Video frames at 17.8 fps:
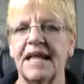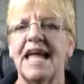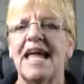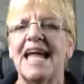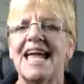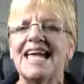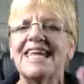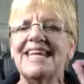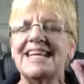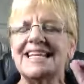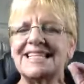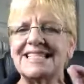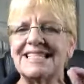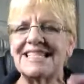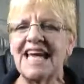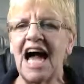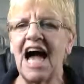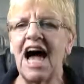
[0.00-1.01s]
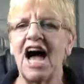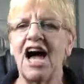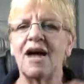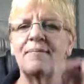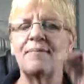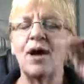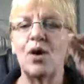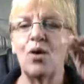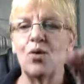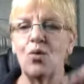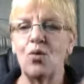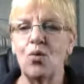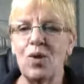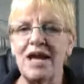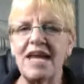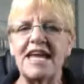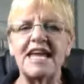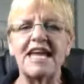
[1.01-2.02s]
It is time
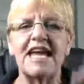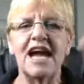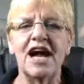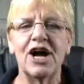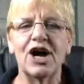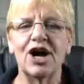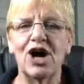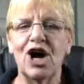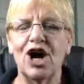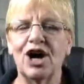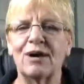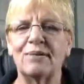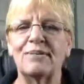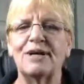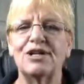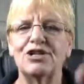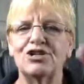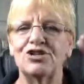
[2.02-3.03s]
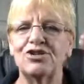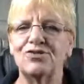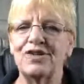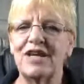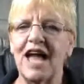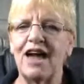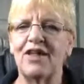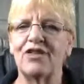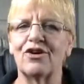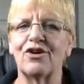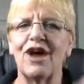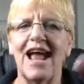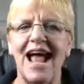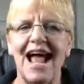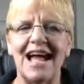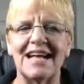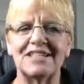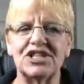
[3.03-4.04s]
we come together
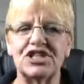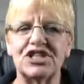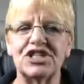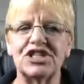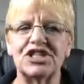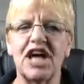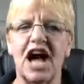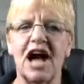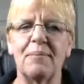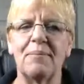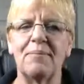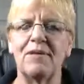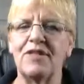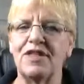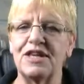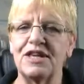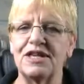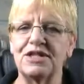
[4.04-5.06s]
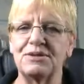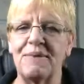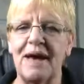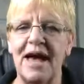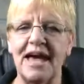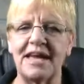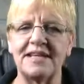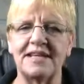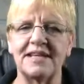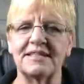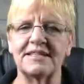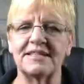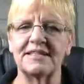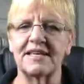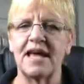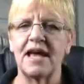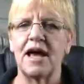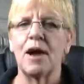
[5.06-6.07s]
and stop this
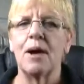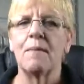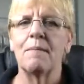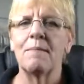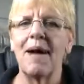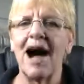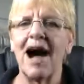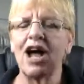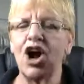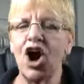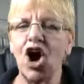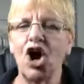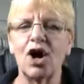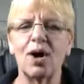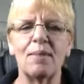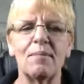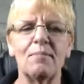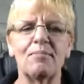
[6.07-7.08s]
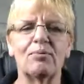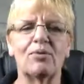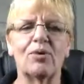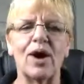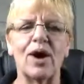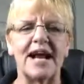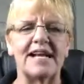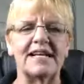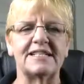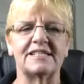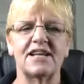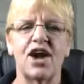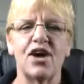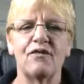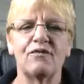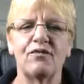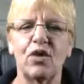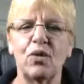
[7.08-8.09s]
madness. My heart breaks
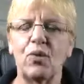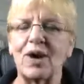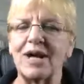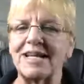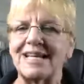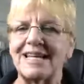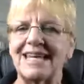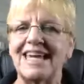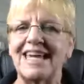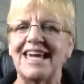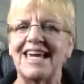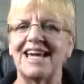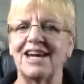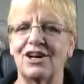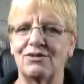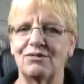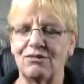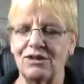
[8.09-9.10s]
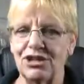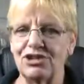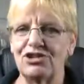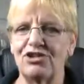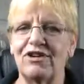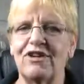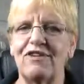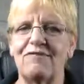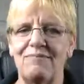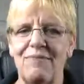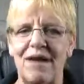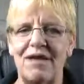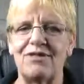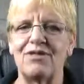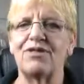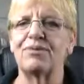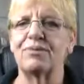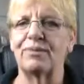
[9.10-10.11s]
for what Nakia and Richard have
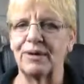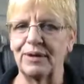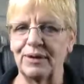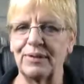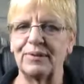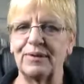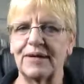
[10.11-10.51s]
been through.